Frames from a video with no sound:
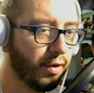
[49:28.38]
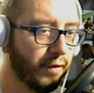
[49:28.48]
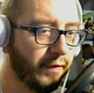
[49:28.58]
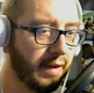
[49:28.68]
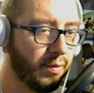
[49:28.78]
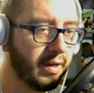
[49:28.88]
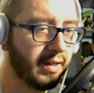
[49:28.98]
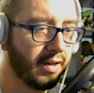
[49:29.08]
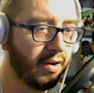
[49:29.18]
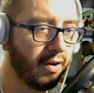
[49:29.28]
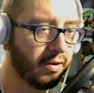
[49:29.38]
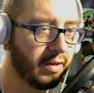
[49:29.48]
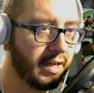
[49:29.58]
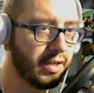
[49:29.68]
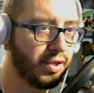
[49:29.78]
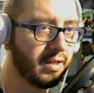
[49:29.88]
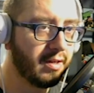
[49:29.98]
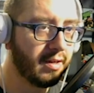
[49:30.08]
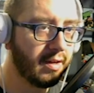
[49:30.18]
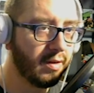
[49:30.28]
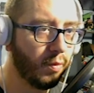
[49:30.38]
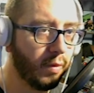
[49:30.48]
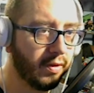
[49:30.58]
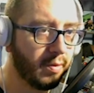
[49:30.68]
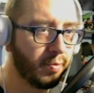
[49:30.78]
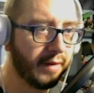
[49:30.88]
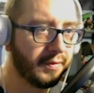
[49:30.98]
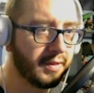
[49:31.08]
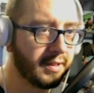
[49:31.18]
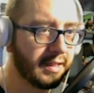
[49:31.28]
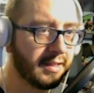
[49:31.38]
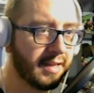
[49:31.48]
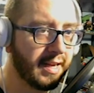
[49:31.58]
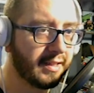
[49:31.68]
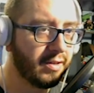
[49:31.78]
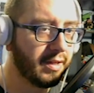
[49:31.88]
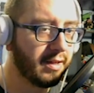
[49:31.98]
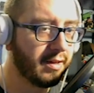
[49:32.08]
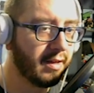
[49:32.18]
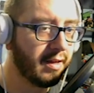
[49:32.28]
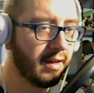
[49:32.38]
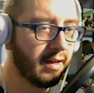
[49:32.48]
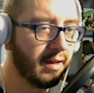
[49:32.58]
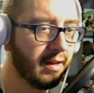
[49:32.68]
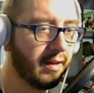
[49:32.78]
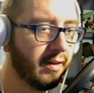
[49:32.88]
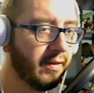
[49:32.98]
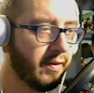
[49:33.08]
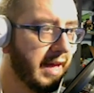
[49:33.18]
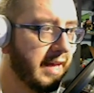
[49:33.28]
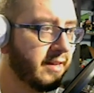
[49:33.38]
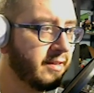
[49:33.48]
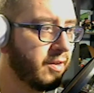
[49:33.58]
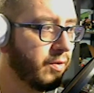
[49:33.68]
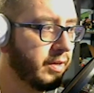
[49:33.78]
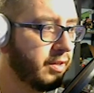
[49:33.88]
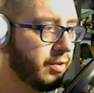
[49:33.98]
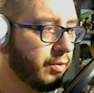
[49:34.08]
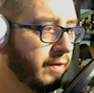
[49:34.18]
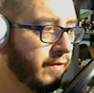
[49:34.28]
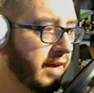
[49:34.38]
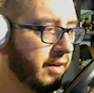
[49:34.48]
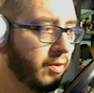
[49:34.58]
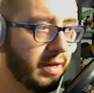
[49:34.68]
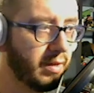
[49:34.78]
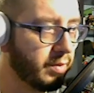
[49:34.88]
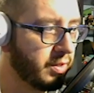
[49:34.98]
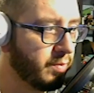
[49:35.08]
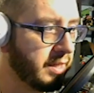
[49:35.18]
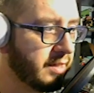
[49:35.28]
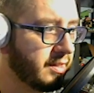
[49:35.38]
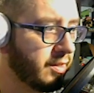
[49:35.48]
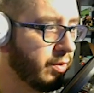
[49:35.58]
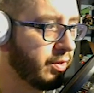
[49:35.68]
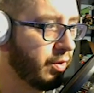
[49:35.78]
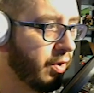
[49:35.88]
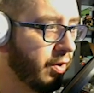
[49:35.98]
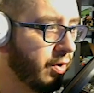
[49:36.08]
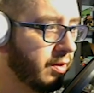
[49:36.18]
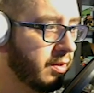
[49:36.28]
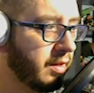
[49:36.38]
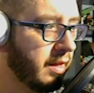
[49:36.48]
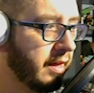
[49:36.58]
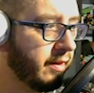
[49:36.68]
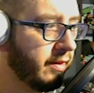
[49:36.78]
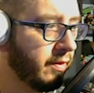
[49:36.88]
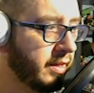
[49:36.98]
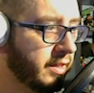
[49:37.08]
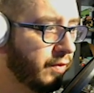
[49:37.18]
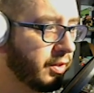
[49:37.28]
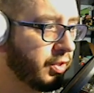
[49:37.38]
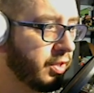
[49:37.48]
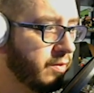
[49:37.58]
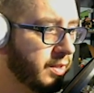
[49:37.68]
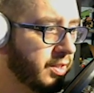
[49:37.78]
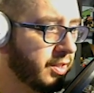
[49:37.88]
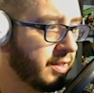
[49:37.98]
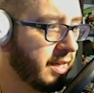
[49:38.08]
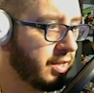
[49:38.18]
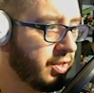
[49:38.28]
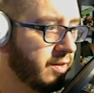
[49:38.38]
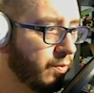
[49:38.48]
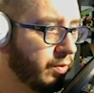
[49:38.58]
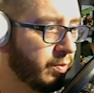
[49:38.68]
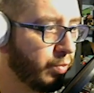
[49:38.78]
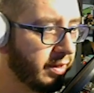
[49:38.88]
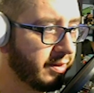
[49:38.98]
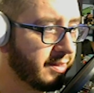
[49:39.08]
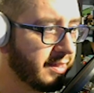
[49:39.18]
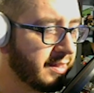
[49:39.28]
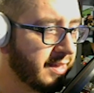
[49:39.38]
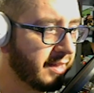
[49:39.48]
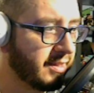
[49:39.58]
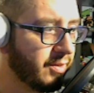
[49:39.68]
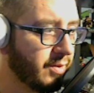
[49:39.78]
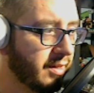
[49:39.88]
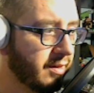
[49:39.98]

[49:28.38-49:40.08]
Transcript: if I wanted to call kitchen with a parentheses next to it, that is going to evaluate, which means it's going to call this function, which is kitchen, with parentheses next to it.